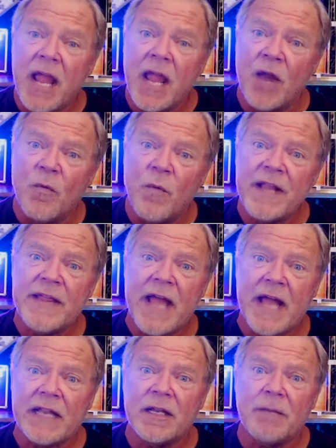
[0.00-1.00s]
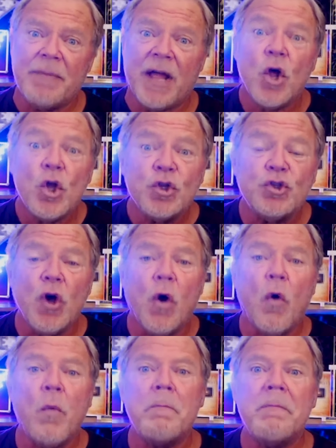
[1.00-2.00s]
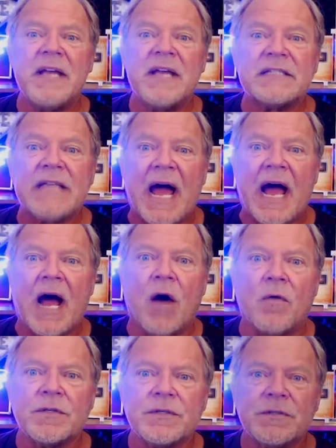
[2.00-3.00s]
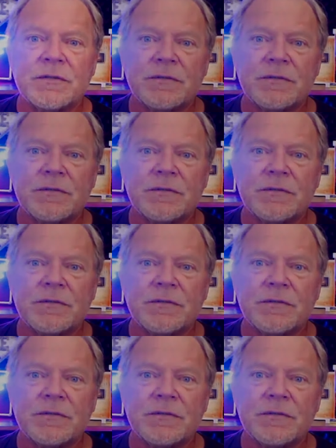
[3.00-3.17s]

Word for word: and ring that little bell. Don't miss out.